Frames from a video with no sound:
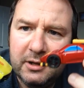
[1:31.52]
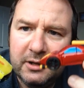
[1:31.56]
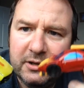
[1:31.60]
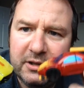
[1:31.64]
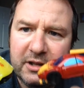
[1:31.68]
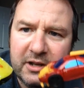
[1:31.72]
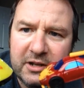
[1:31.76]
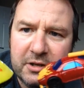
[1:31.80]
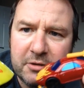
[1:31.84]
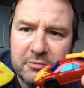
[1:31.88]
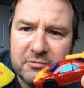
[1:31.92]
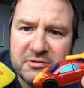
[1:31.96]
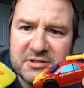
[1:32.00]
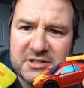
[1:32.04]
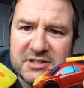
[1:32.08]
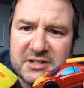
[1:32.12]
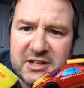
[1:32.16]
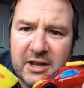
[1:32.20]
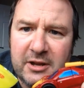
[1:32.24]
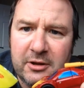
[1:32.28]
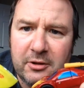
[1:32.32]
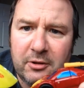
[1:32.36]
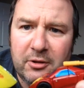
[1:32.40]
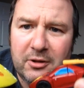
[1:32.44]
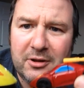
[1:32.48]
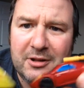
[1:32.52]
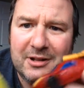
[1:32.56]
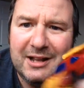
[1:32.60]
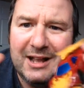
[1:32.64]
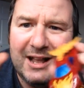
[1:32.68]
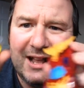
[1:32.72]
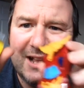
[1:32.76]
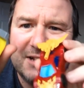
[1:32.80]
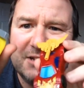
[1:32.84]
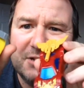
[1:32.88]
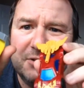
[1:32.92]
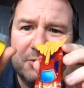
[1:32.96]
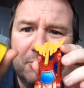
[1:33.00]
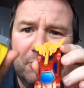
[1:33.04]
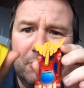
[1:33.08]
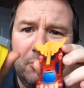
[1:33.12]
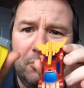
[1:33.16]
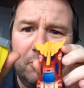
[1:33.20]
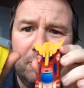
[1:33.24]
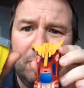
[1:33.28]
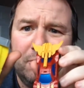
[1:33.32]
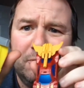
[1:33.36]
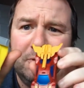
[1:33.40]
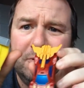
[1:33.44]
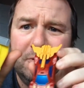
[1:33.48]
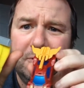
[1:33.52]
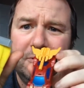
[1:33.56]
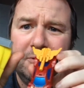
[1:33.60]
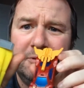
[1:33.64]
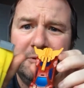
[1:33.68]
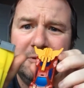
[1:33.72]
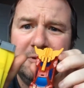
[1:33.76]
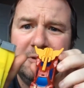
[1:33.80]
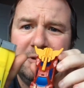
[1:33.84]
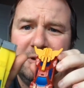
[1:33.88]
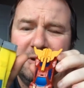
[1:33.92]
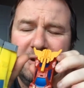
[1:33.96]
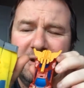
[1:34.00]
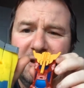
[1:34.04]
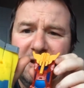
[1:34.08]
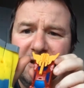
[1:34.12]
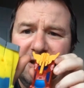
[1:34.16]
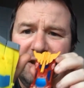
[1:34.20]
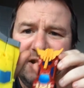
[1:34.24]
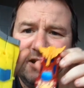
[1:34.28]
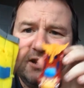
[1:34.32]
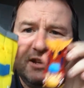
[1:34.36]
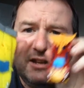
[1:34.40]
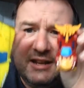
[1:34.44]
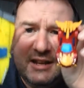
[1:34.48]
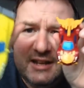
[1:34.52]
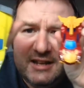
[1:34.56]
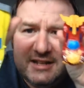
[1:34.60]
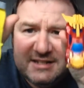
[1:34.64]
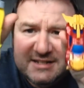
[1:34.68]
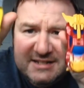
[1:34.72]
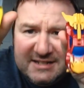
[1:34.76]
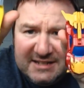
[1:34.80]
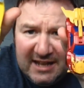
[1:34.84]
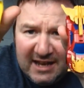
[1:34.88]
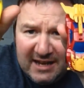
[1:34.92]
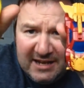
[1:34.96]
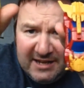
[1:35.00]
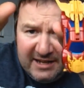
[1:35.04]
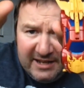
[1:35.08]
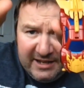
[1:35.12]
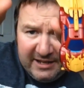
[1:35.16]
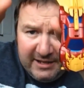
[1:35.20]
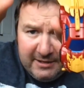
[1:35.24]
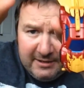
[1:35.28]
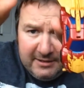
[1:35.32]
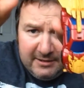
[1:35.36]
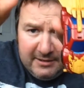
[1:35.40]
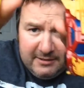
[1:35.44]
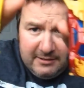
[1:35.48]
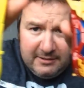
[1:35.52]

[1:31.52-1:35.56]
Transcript: they don't scale at all. It's tiny.